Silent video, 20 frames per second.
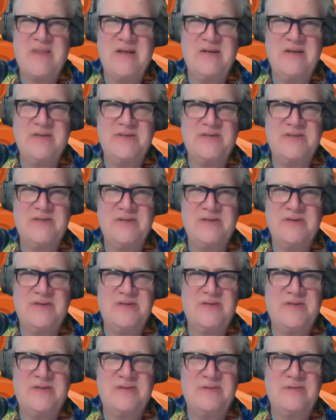
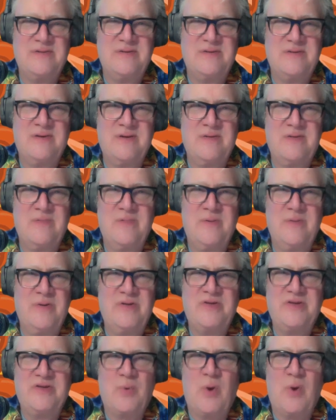it's
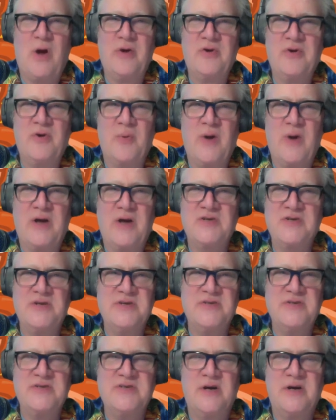the wrong direction
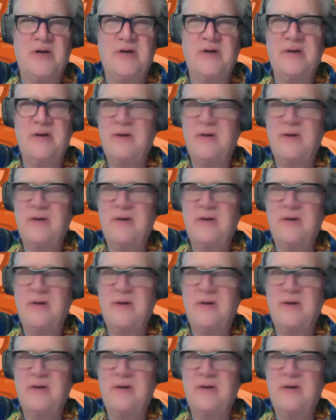to start.